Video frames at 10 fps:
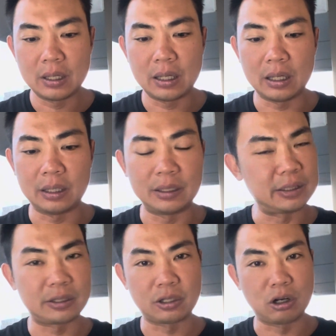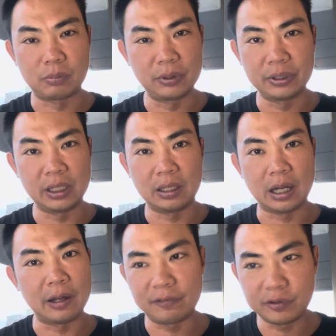this is a normal knee.
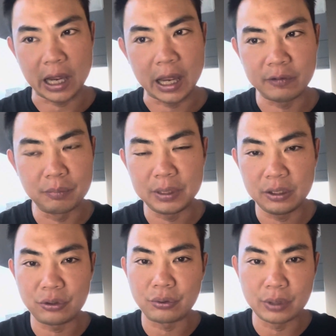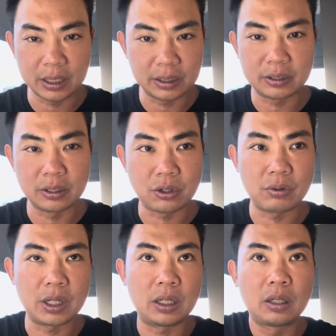I haven't been through any
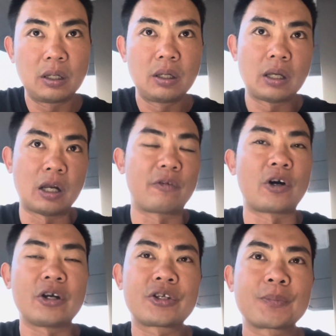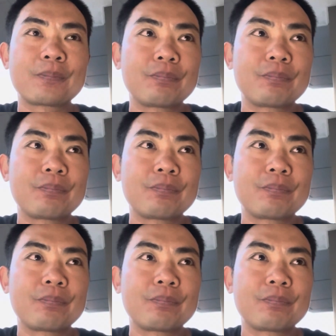surgery, and of course,